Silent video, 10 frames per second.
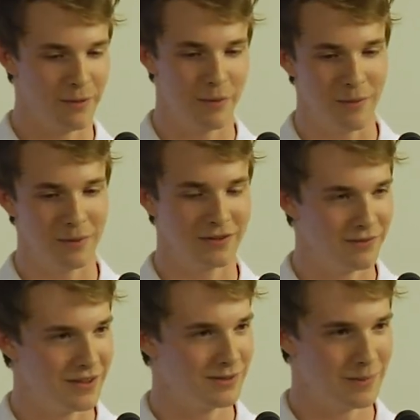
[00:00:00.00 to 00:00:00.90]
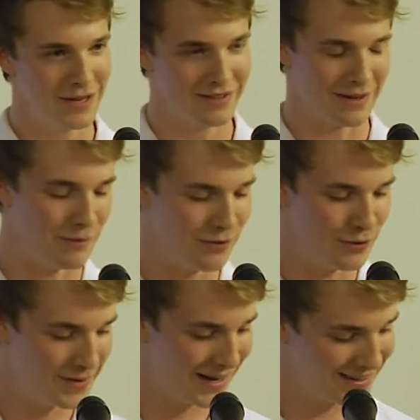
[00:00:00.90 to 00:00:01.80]
the purpose of this speech, some of
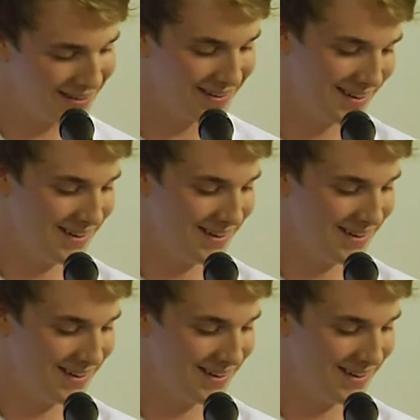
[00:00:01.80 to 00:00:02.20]
whom didn't.